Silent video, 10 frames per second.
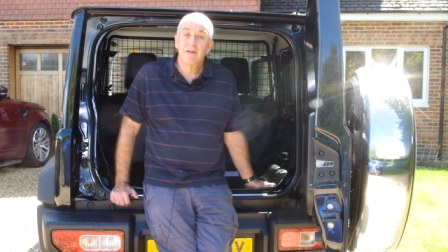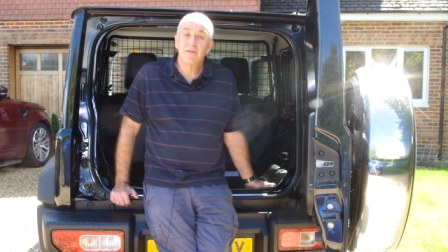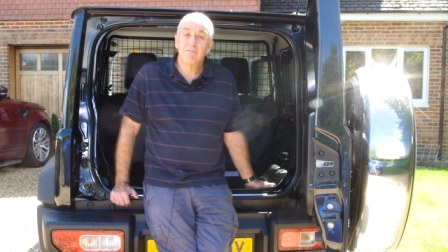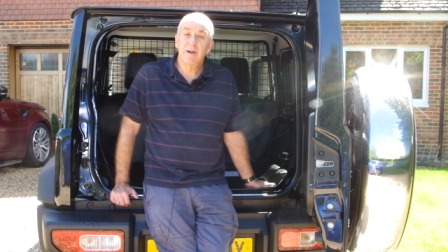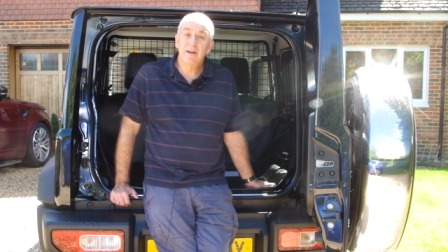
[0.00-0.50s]

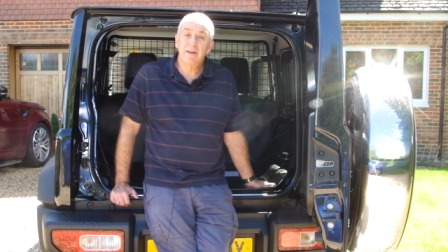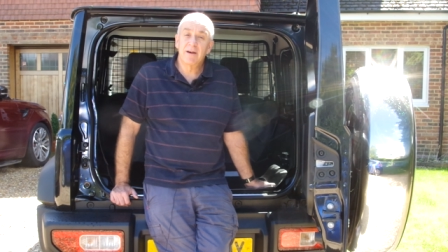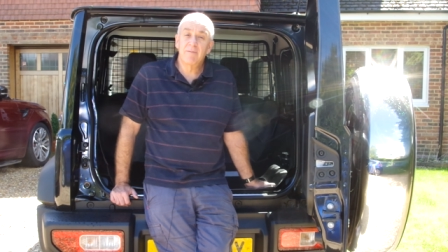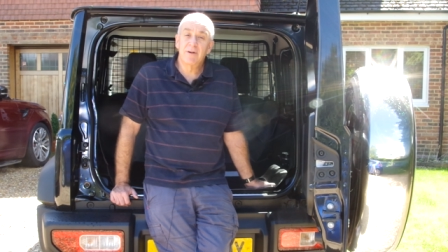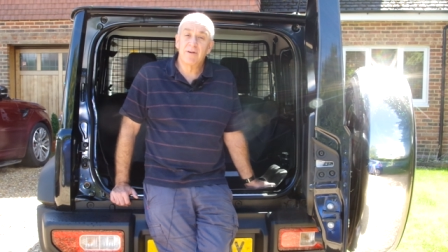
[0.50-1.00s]
The
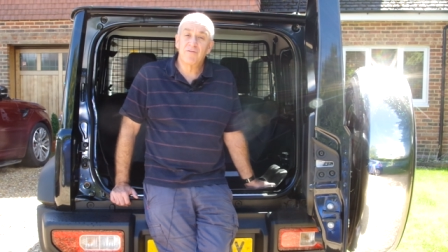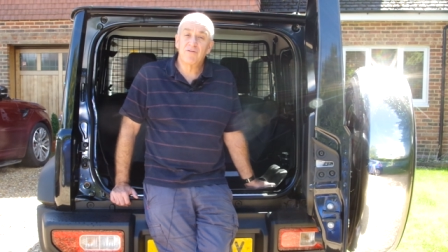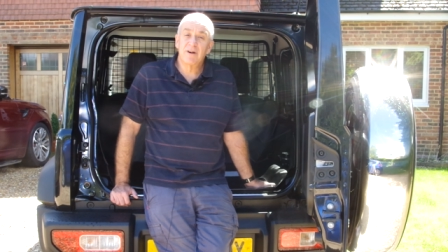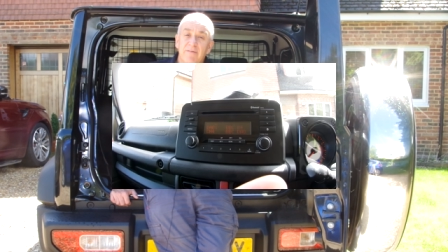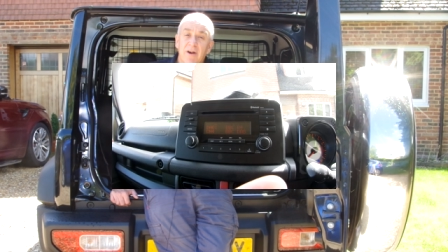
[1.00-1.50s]
radio, when I was
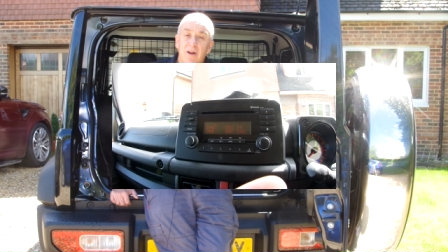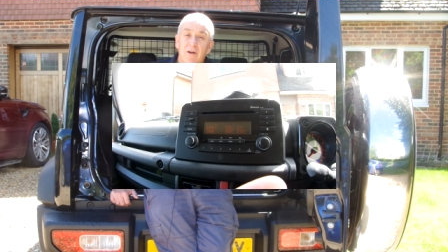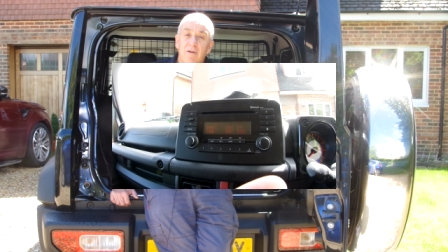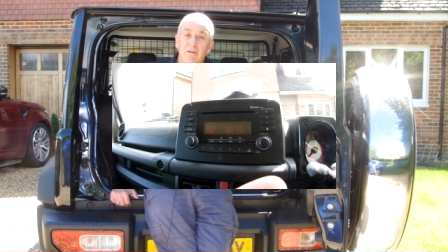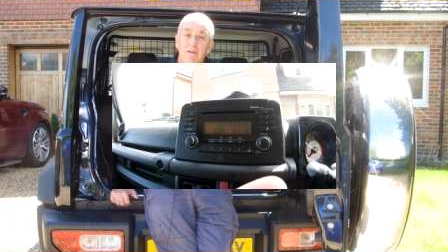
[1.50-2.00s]
driving
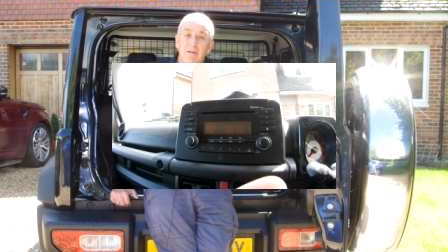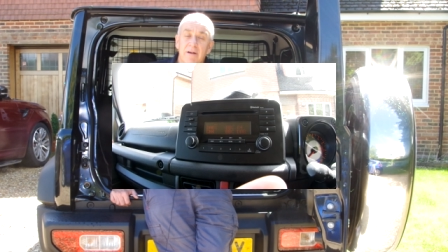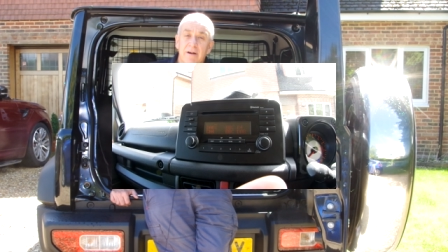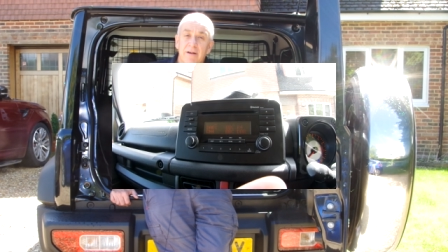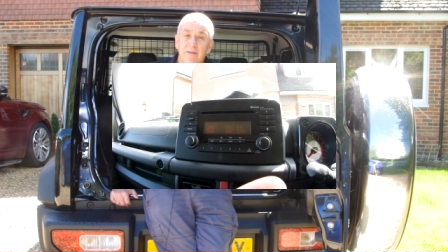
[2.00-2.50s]
along
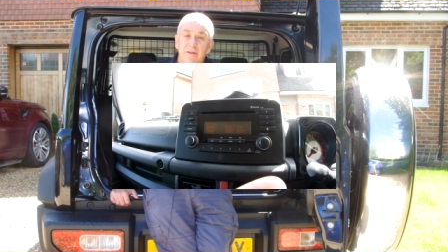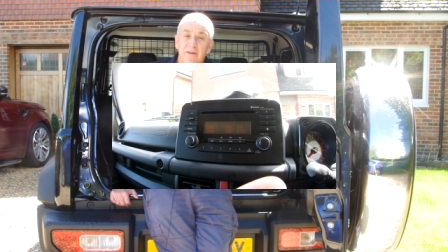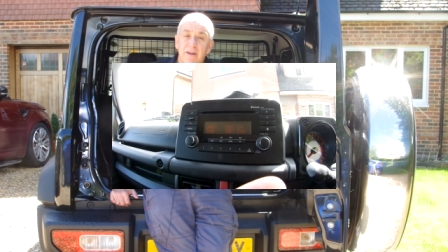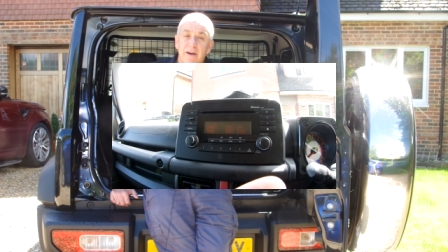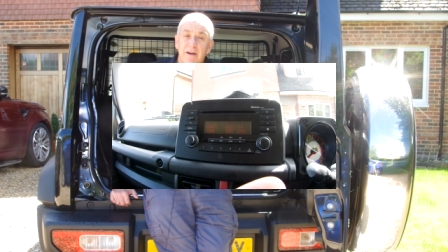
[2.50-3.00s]
uh, the
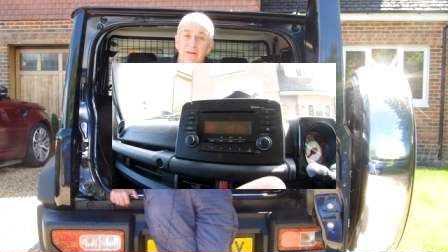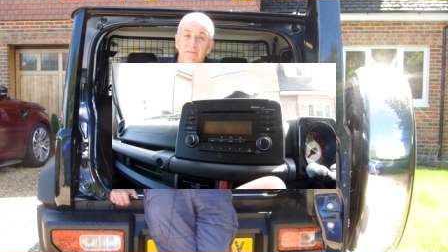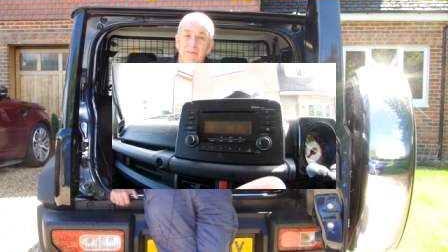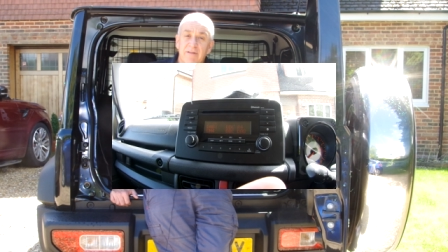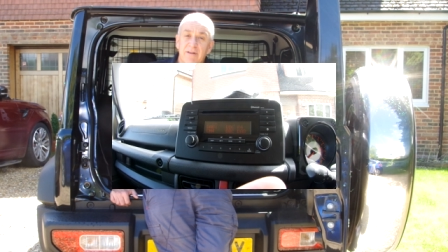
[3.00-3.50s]
other day,
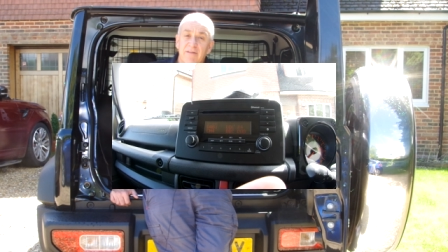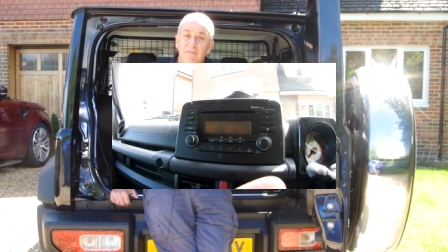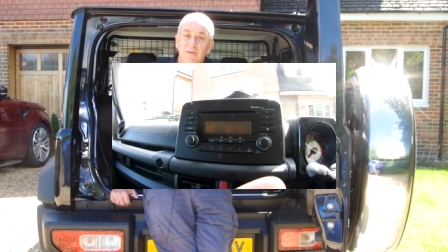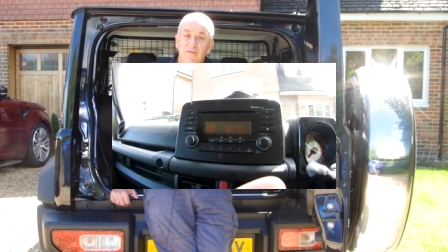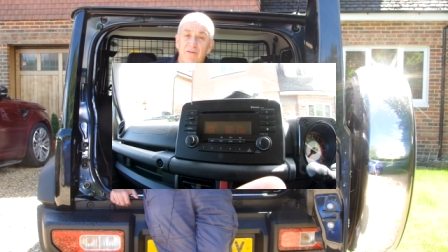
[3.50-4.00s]
suddenly
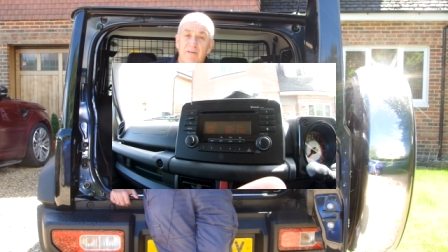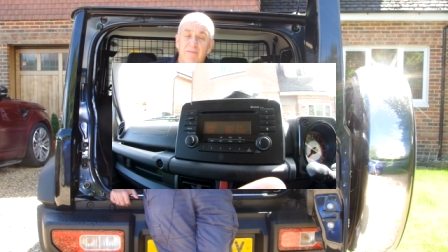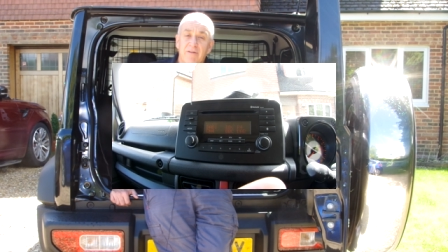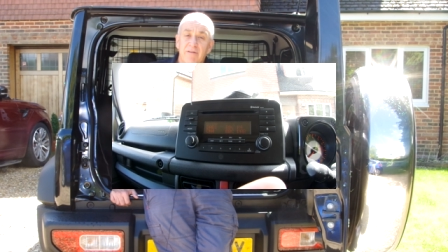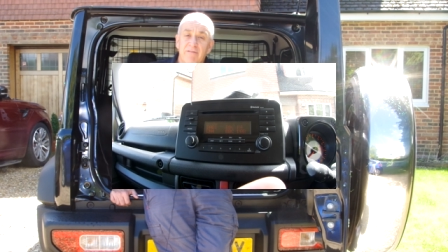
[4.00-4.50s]
switched
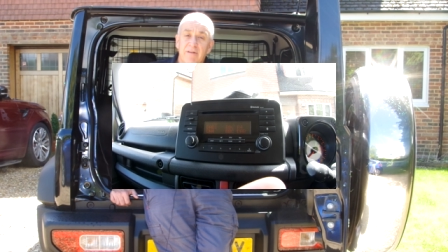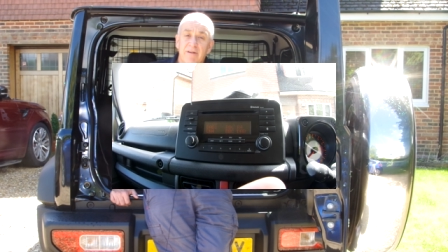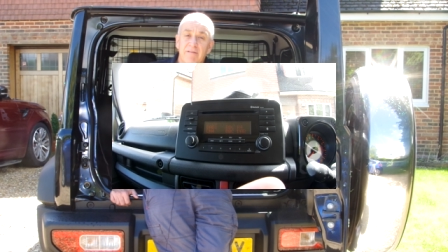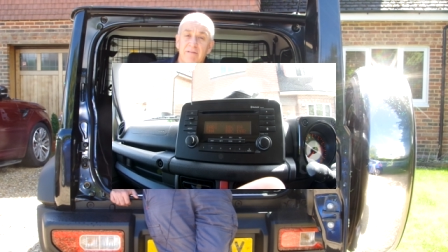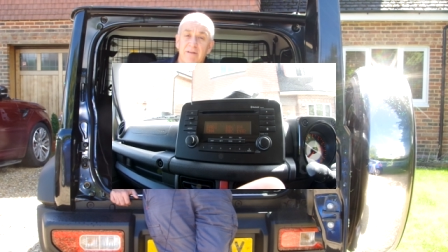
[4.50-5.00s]
off on its
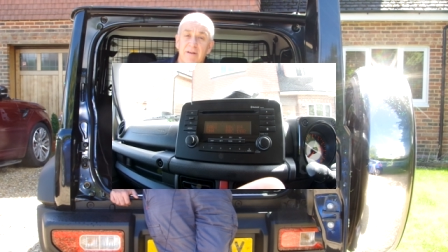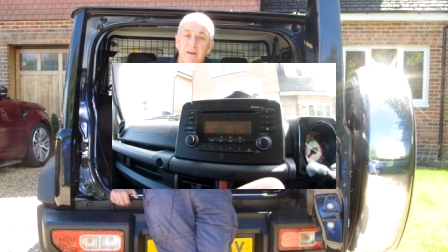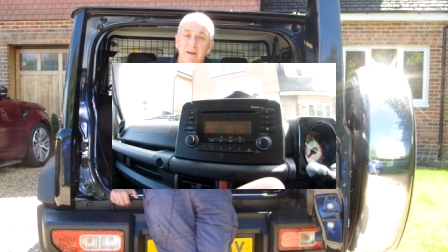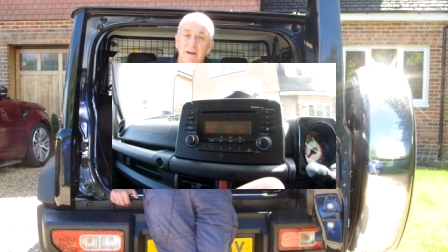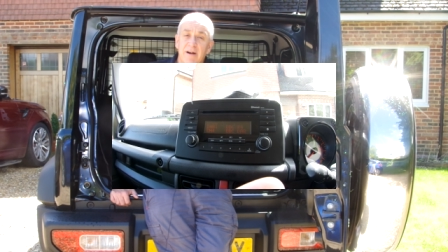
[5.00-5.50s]
own
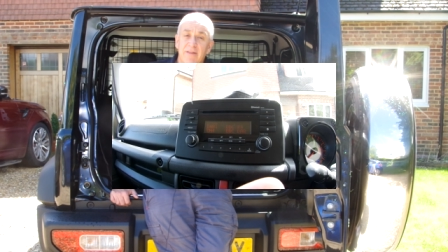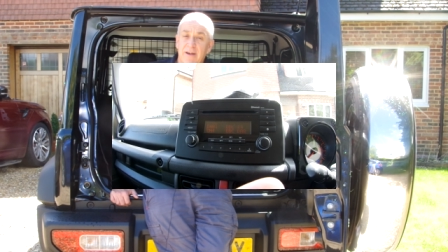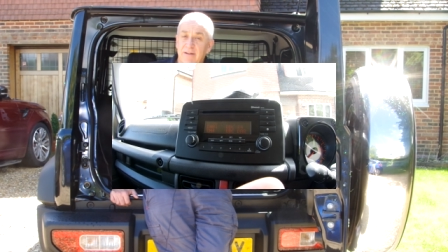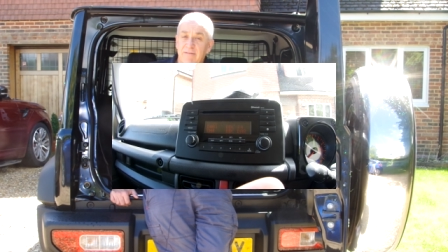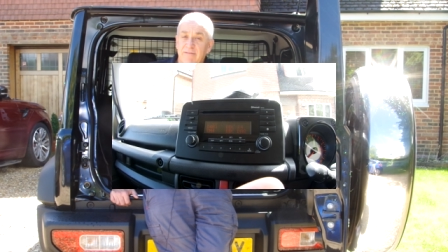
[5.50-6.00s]
and
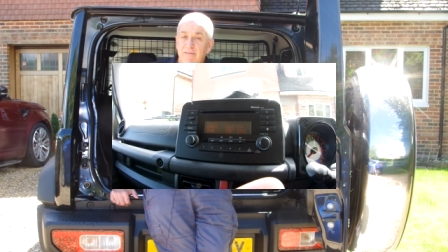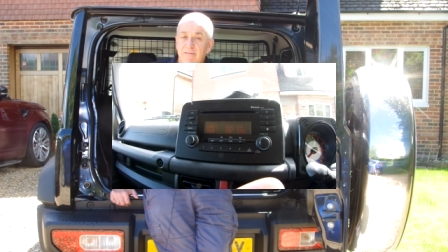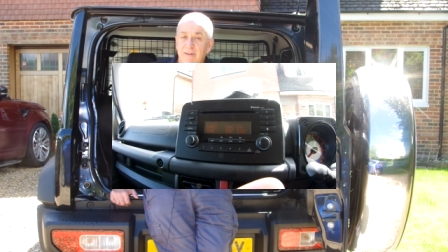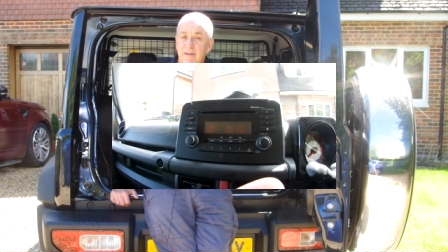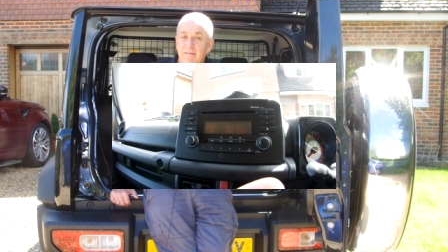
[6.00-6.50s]
then two
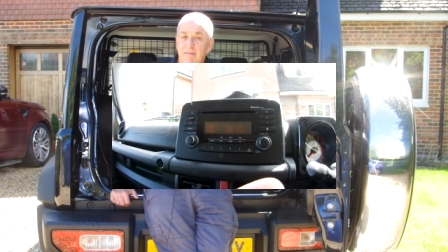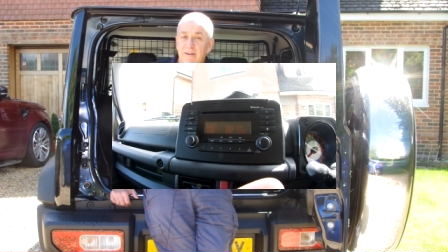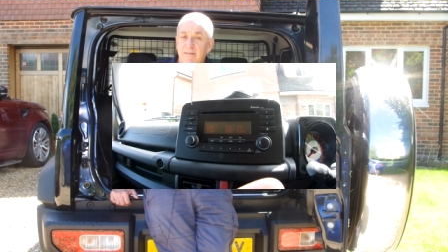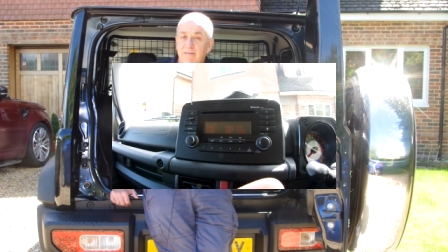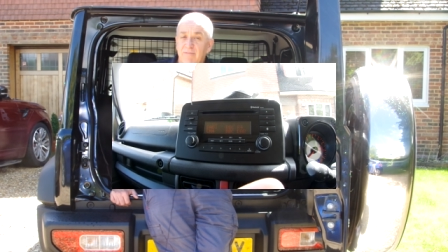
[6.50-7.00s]
seconds
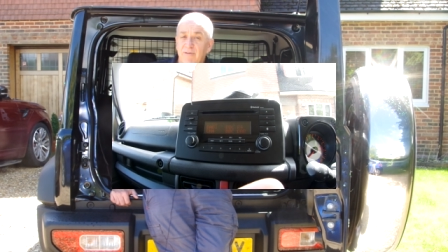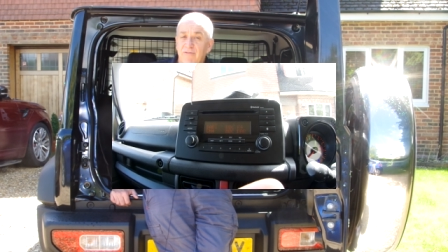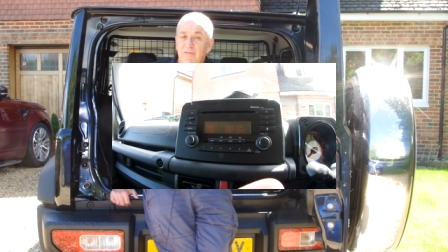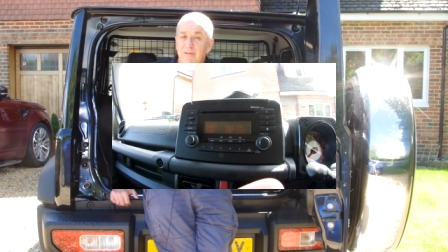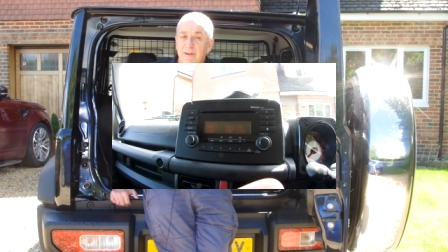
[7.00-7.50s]
later
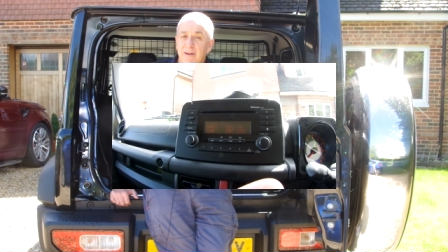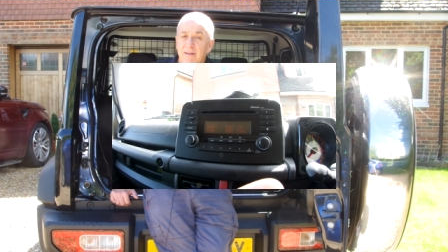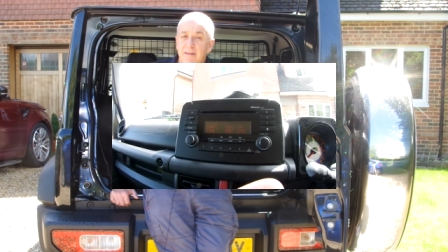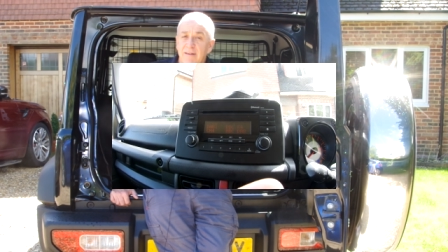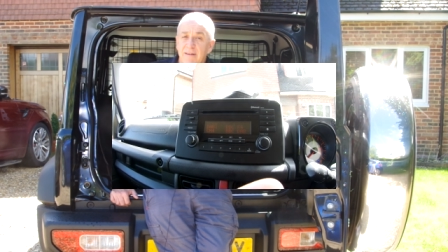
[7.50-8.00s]
switched on again.